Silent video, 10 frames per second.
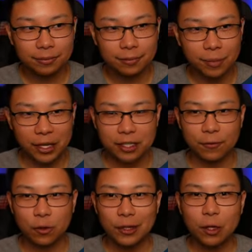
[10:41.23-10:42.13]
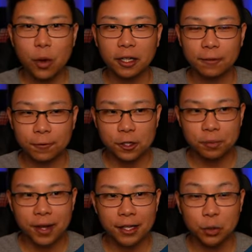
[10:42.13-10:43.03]
Because if you really wanted the first
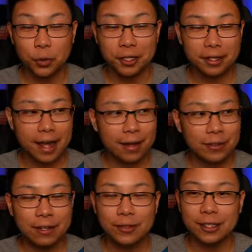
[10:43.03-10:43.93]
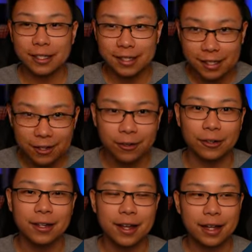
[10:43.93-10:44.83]
mind, you wouldn't have even considered
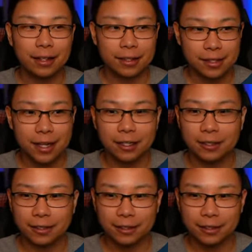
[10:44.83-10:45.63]
the second.